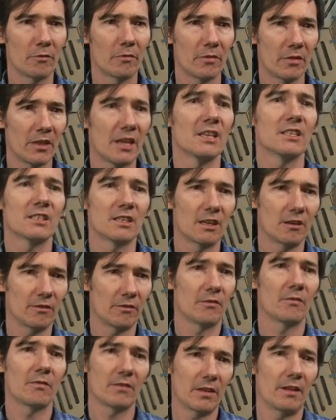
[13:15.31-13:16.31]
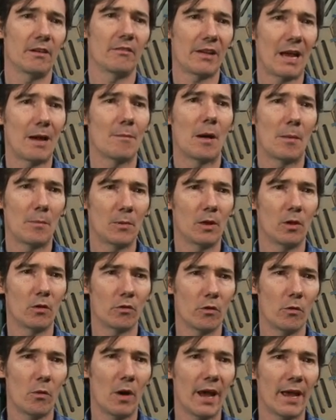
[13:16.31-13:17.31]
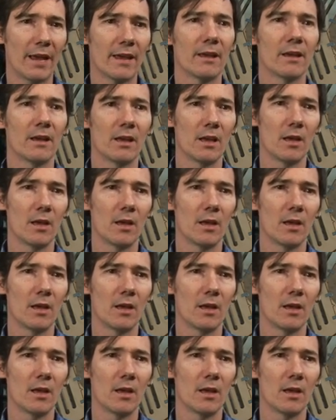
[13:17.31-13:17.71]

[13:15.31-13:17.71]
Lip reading: things that have come up along the way.